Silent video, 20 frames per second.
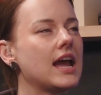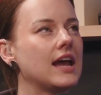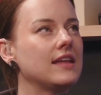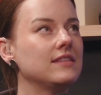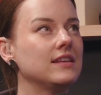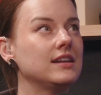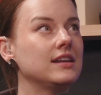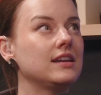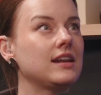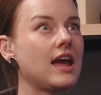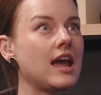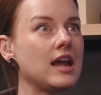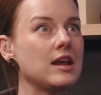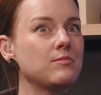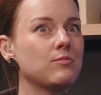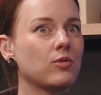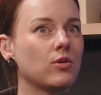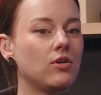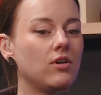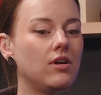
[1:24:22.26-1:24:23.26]
And then in
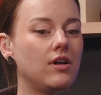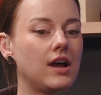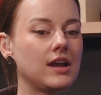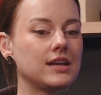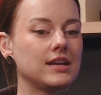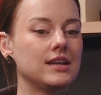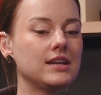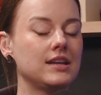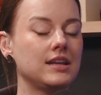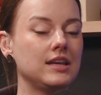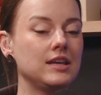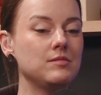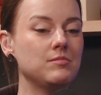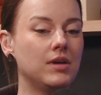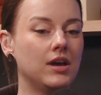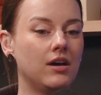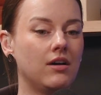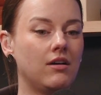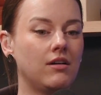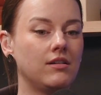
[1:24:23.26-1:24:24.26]
April, I get an
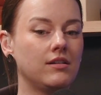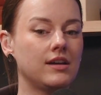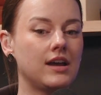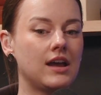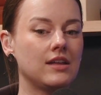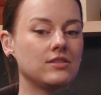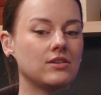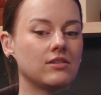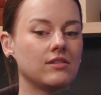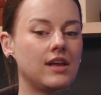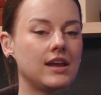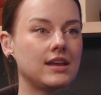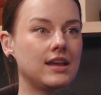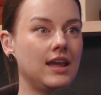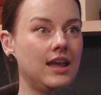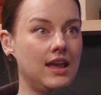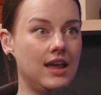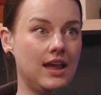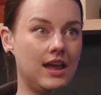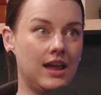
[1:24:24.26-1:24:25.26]
email and they're like,
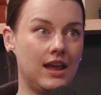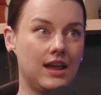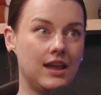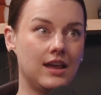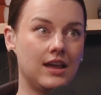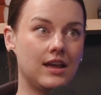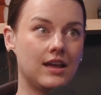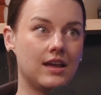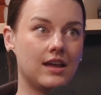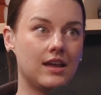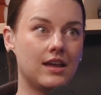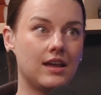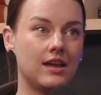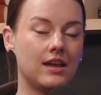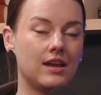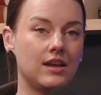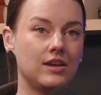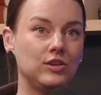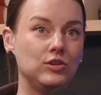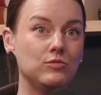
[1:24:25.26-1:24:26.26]
hey,
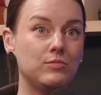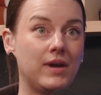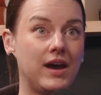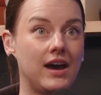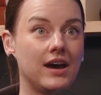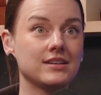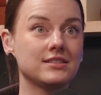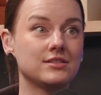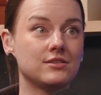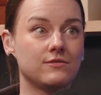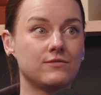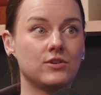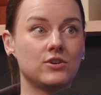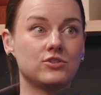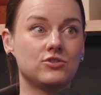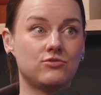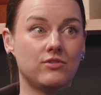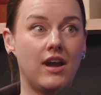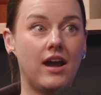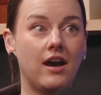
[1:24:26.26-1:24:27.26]
you passed the
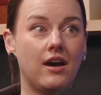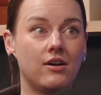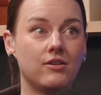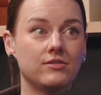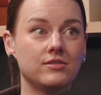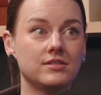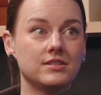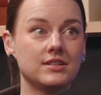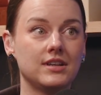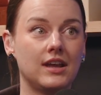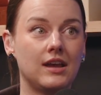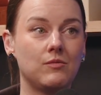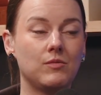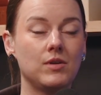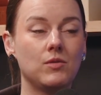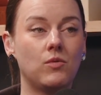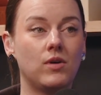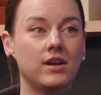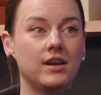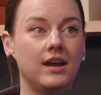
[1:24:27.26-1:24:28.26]
first round and we
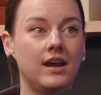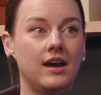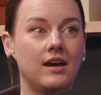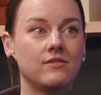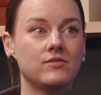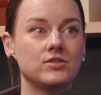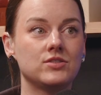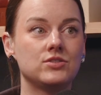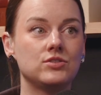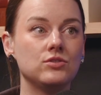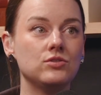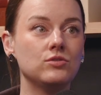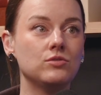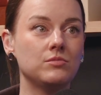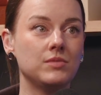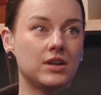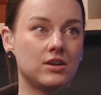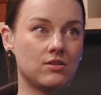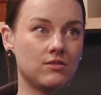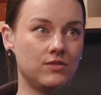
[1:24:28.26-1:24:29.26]
want to have a
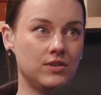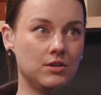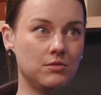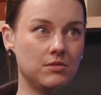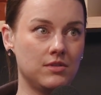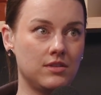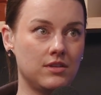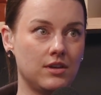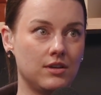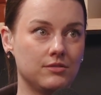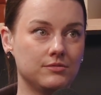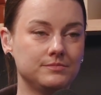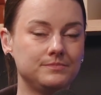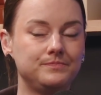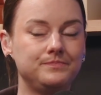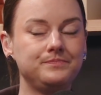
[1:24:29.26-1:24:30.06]
Zoom interview with you.